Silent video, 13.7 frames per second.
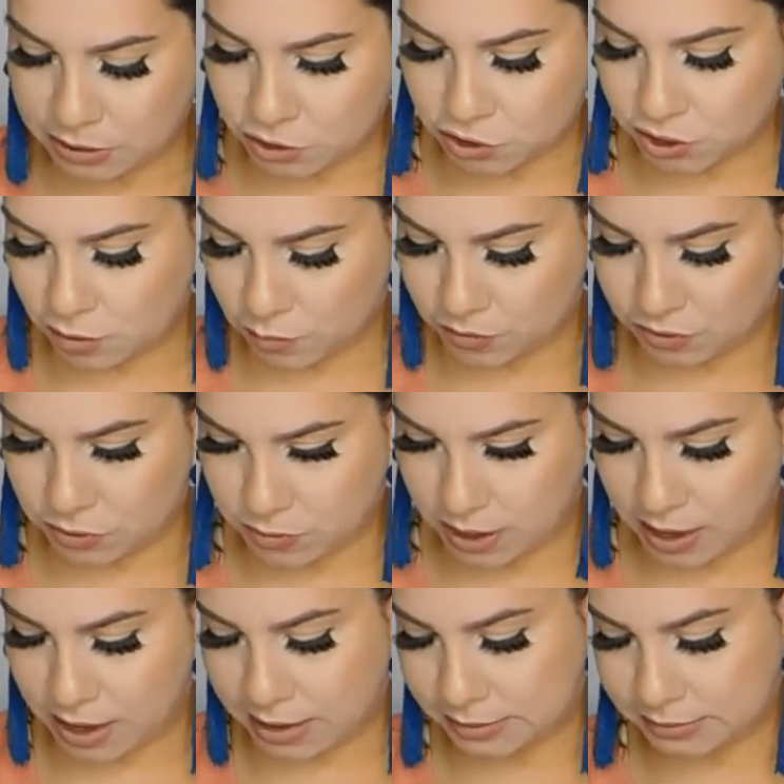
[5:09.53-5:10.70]
to share with you
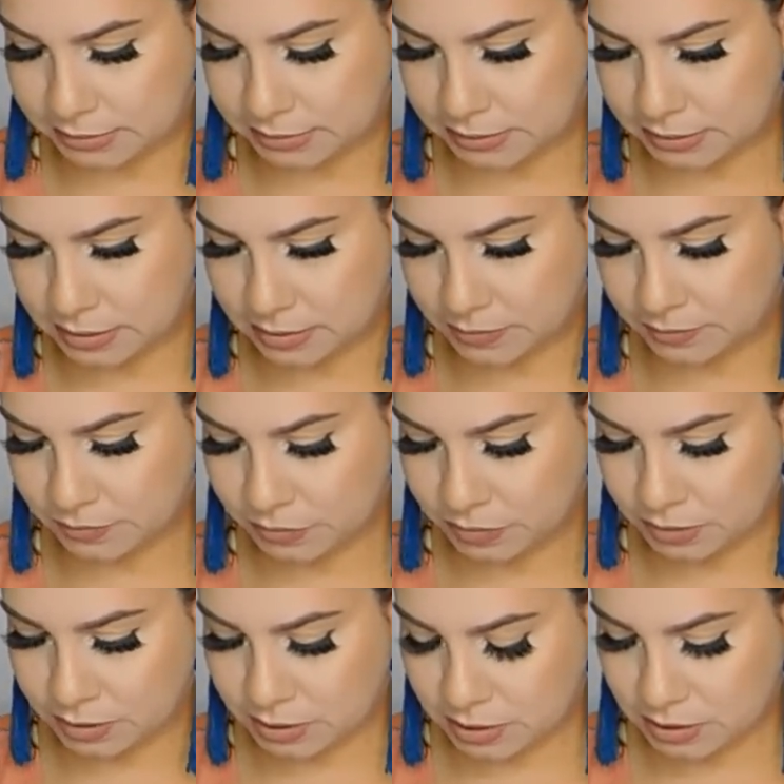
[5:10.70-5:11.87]
guys
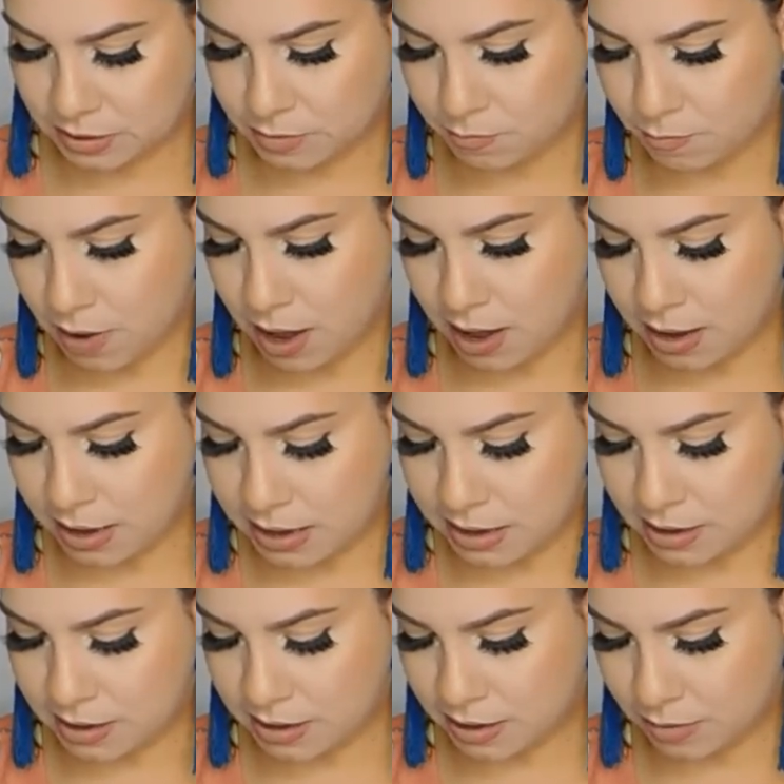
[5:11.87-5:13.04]
my
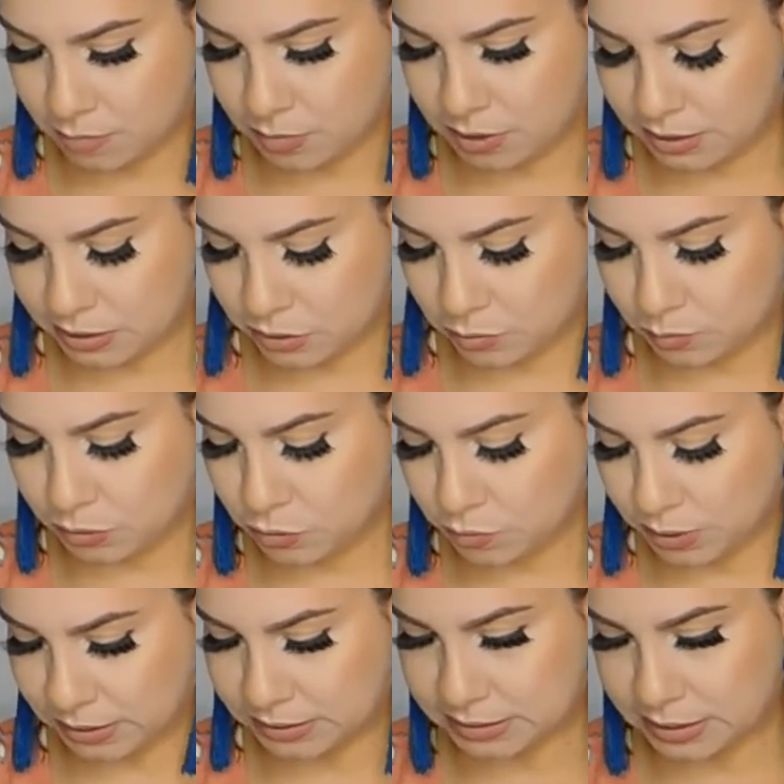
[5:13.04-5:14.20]
little
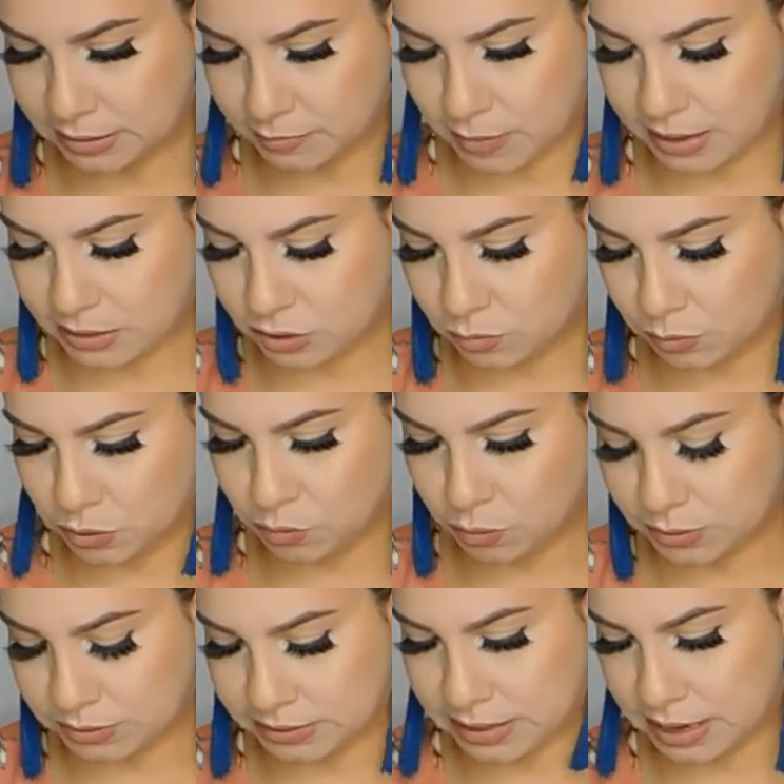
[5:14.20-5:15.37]
blueprints
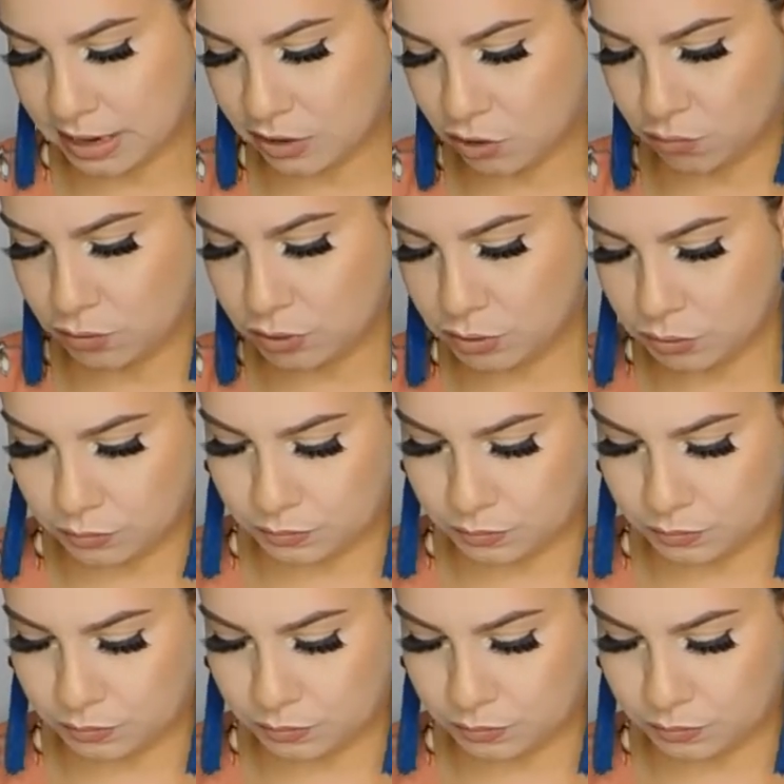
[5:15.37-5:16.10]
that I drew.